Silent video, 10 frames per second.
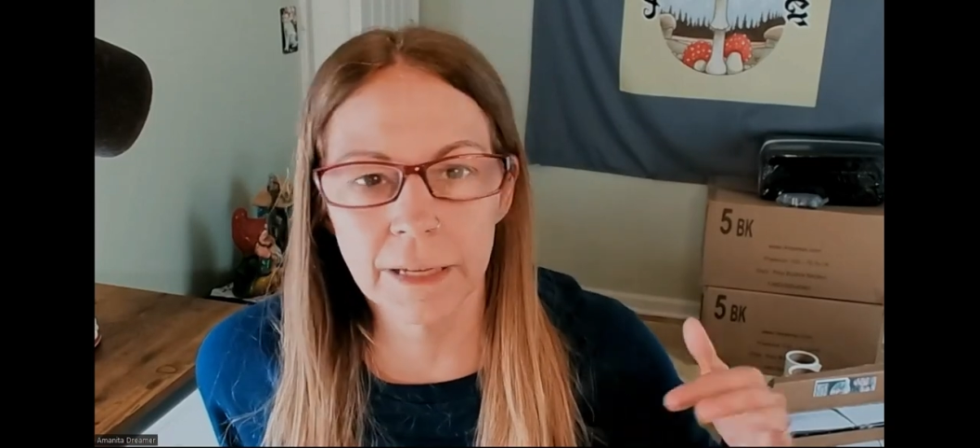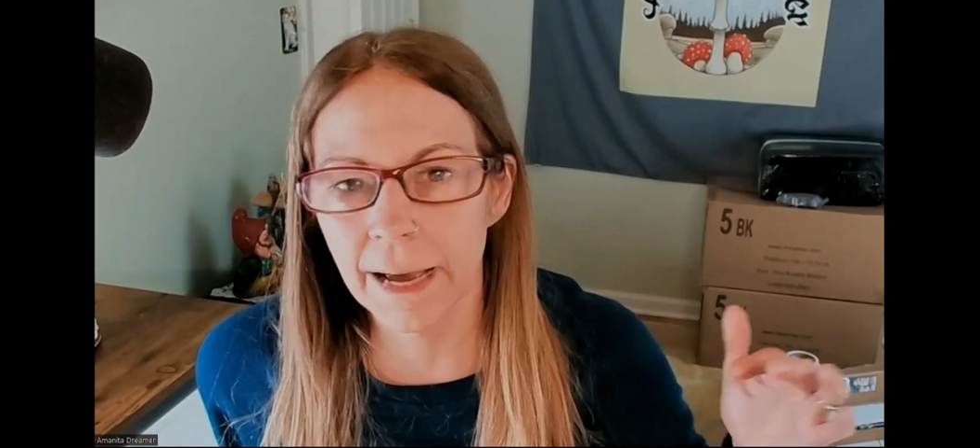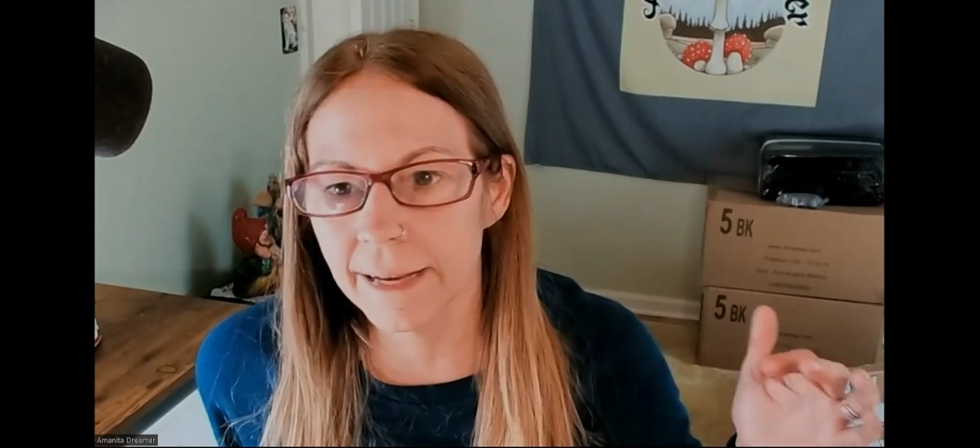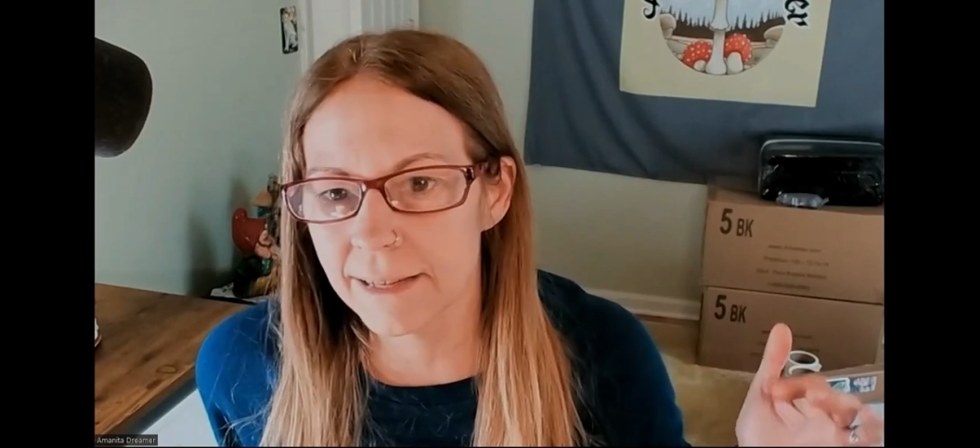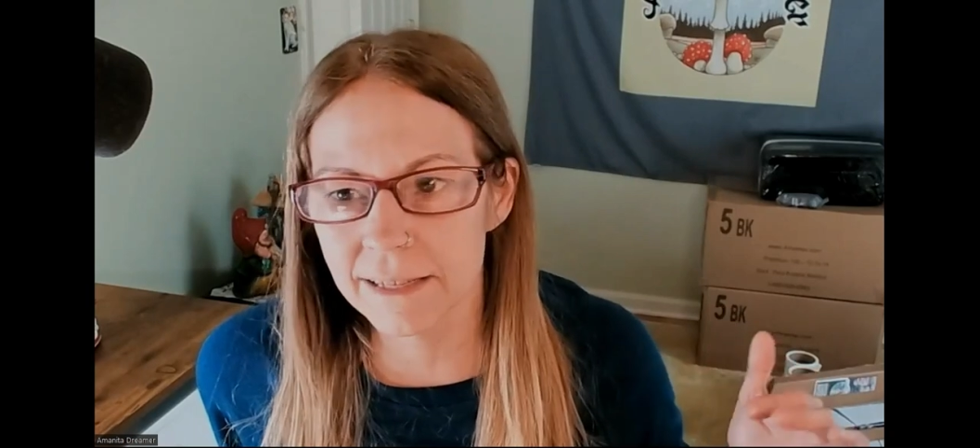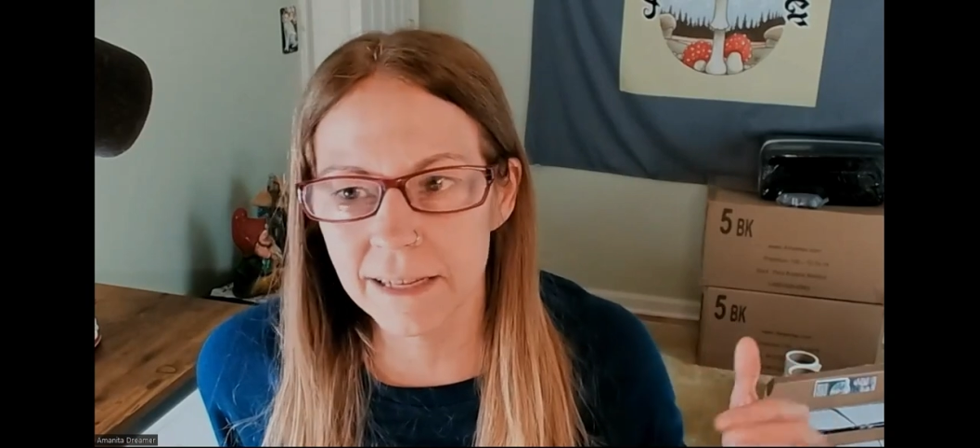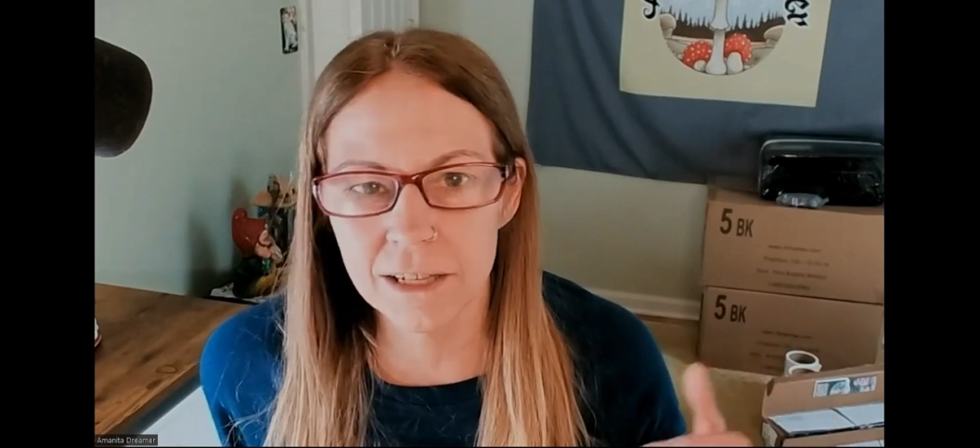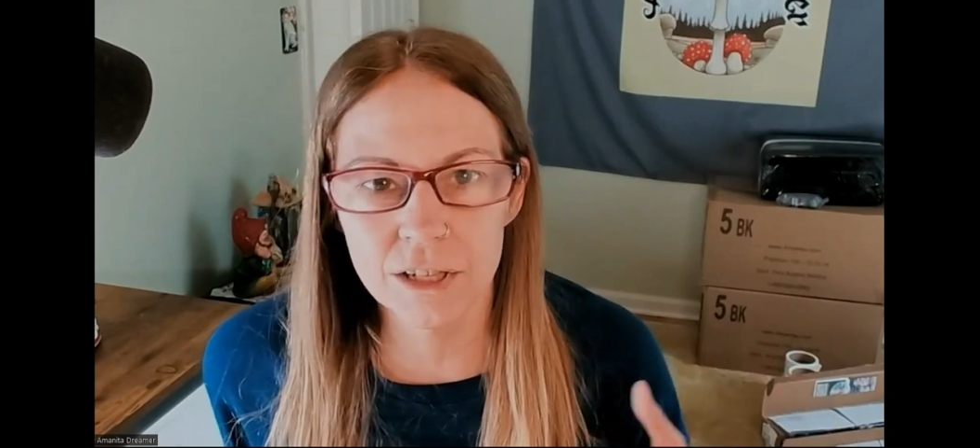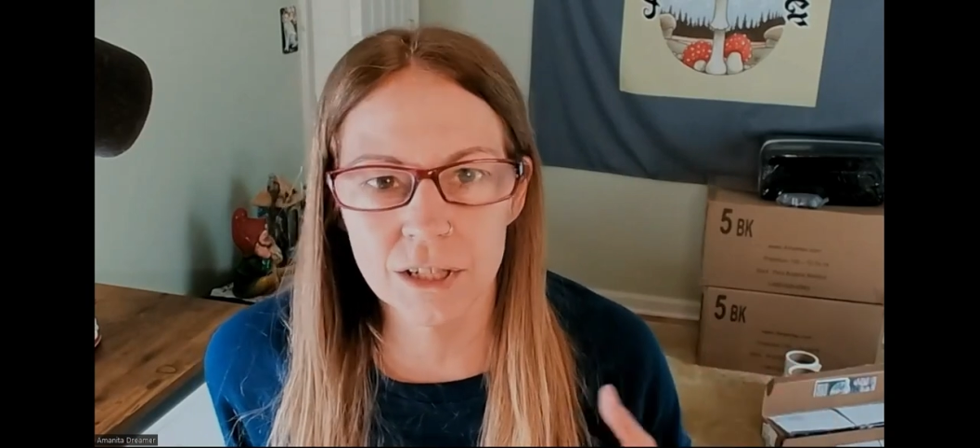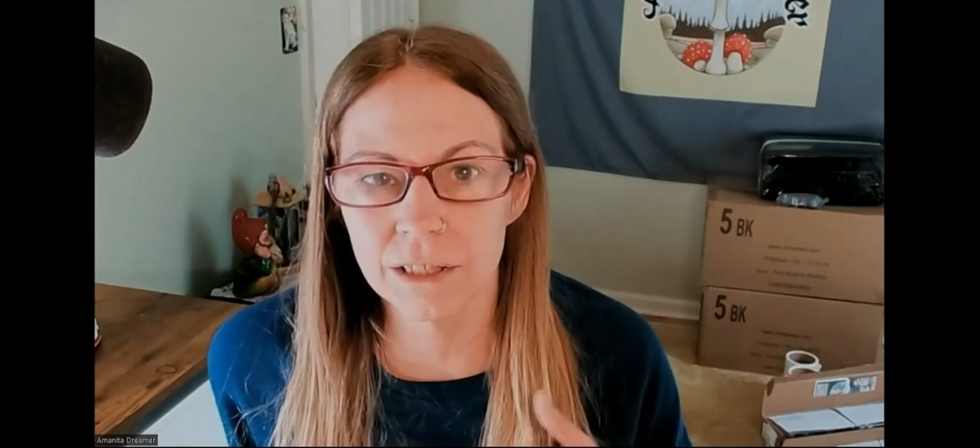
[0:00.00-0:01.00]
gas
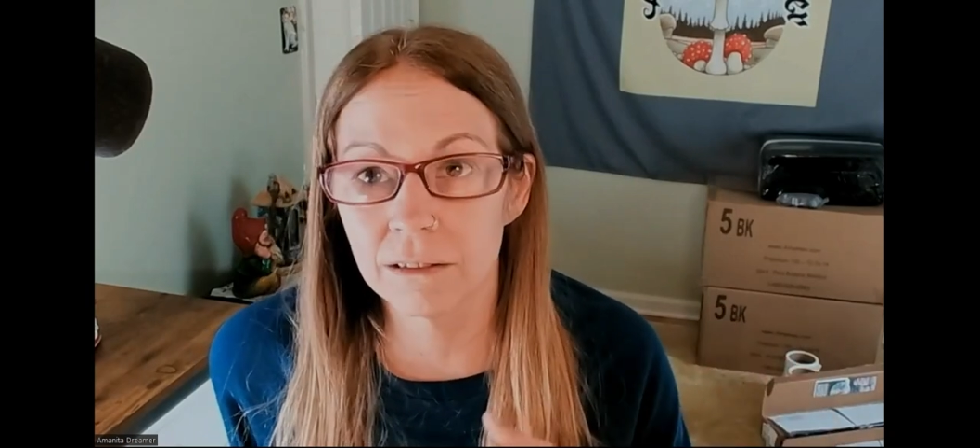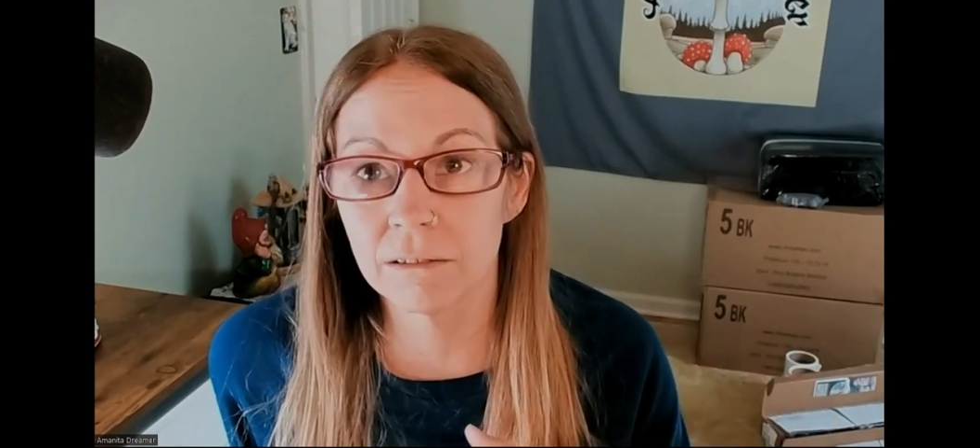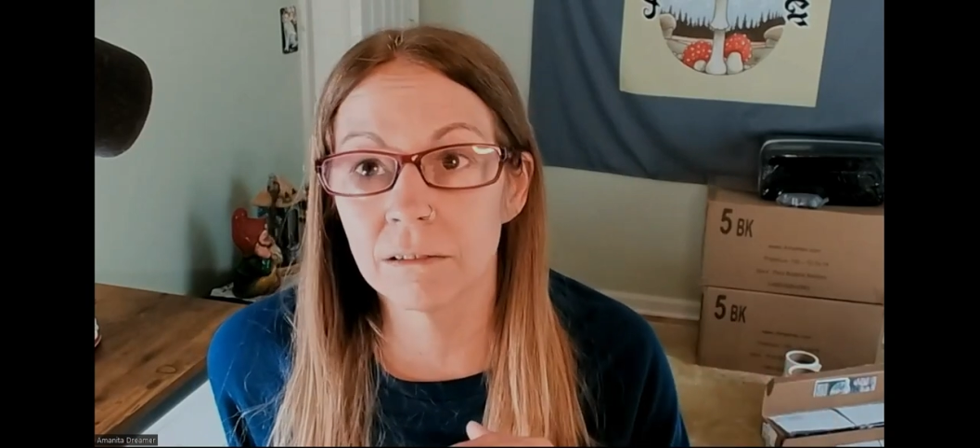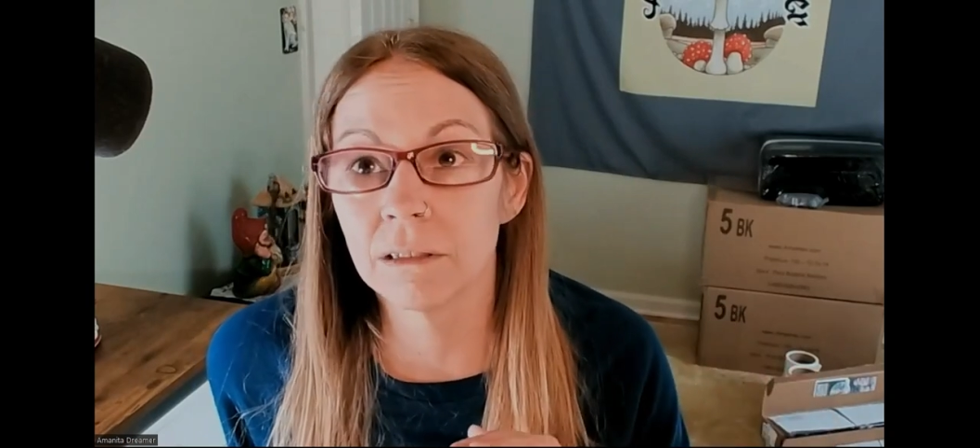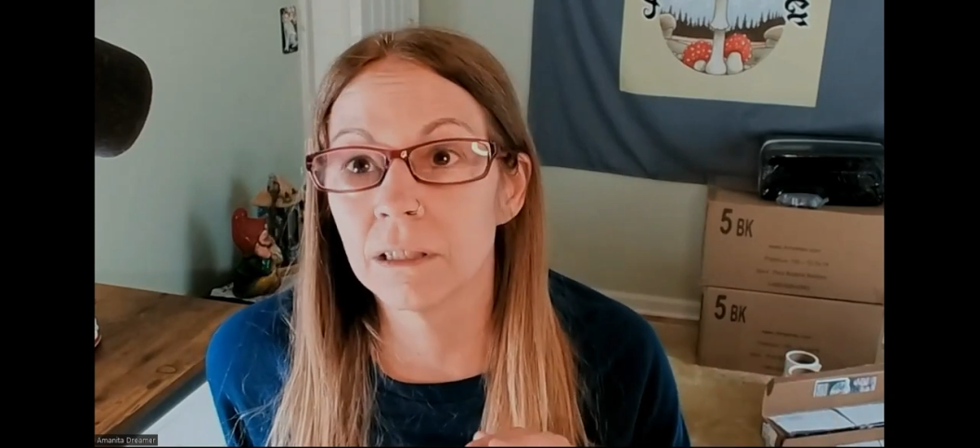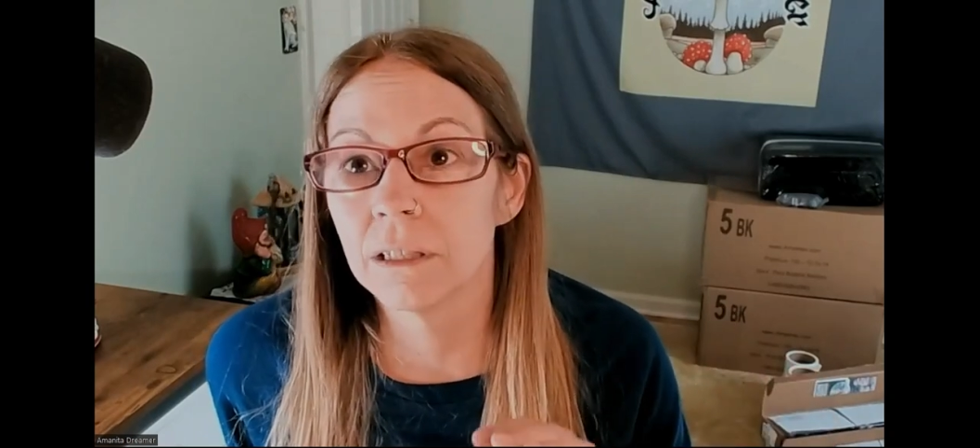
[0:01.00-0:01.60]
station,